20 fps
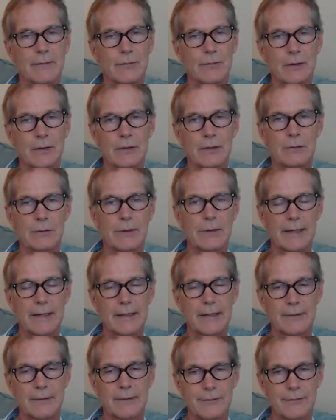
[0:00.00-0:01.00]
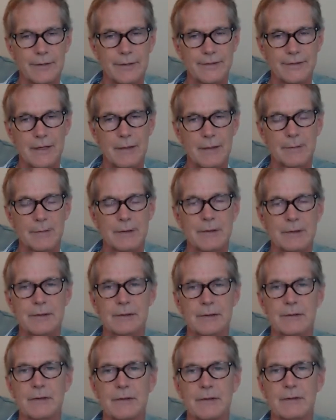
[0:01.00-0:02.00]
when lubricated, fits up
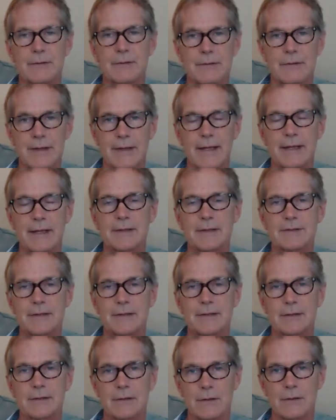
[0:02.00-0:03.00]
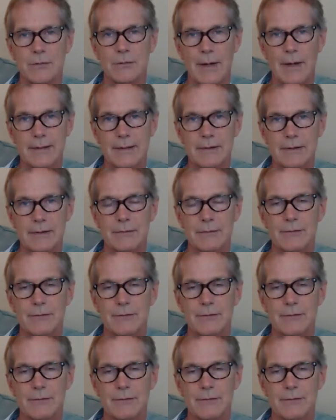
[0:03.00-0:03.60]
through the anus into the rectum,